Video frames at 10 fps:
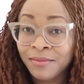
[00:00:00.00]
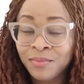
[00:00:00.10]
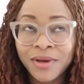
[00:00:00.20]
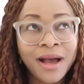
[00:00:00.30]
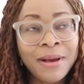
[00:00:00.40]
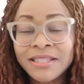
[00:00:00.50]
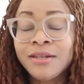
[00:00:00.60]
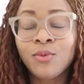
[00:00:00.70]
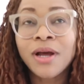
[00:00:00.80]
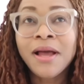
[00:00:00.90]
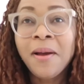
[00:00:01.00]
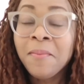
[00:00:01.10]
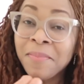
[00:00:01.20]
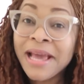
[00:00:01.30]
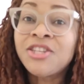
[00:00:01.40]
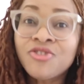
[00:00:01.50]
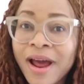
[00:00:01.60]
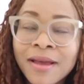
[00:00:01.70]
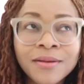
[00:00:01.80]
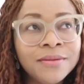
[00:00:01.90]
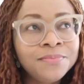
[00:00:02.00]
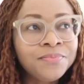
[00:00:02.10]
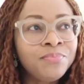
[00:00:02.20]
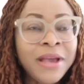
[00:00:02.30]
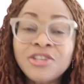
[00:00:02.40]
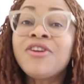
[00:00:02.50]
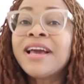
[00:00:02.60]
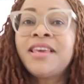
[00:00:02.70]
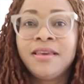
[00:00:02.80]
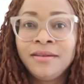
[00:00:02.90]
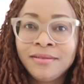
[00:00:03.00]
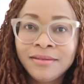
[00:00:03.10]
am i saying the word matriarch